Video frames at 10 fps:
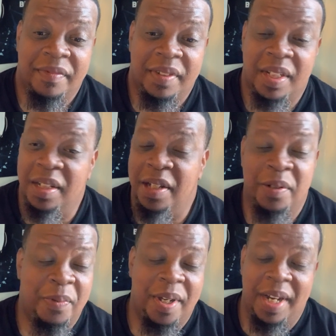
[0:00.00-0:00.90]
The
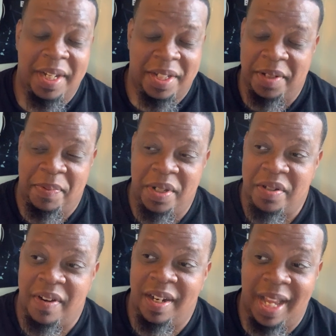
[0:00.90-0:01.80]
little one, I just be
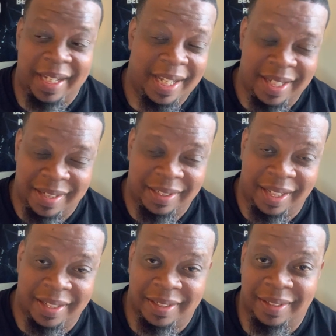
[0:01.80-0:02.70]
straight, like, he just
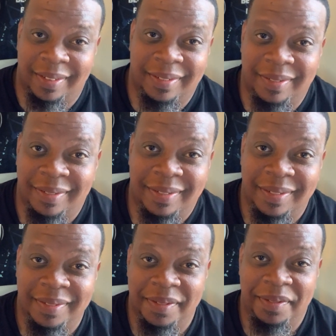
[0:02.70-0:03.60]
gets it.
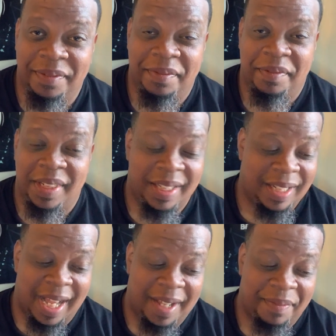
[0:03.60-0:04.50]

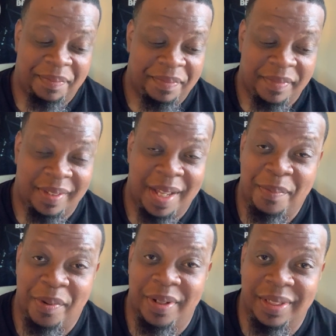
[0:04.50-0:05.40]
That
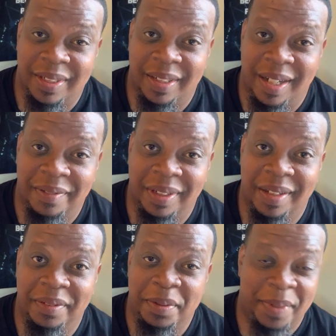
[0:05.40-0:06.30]
boy is on another level,
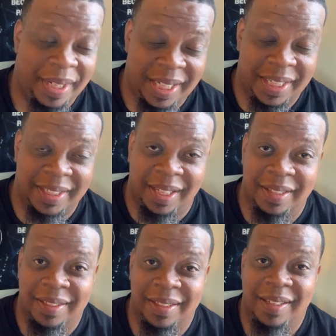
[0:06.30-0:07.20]
but he just
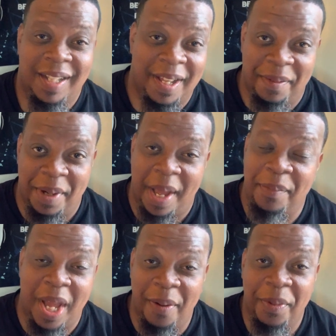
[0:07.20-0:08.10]
gets it. I'm
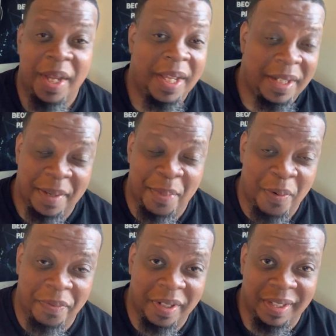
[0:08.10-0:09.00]
not. They're
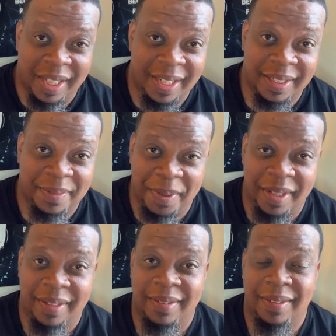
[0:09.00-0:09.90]
both good kids, but
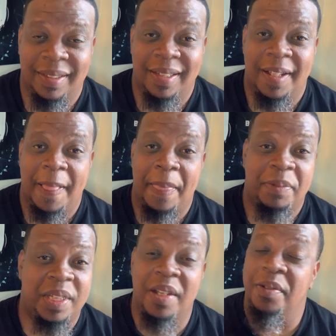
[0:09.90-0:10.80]

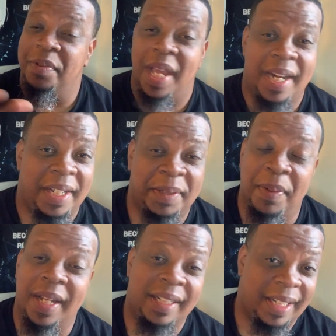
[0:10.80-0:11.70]
still, you gotta
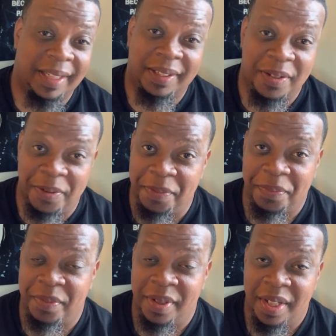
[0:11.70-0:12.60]
explain things to him.
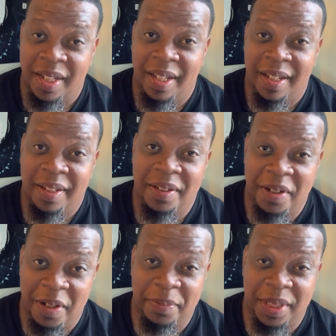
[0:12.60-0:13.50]
You
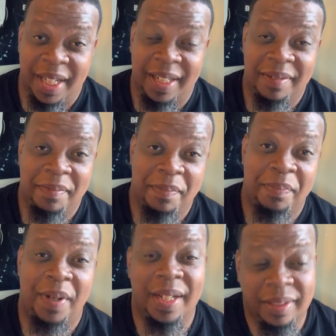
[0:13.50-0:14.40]
know what I'm saying?
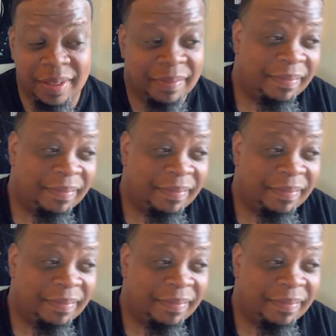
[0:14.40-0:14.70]
Plus,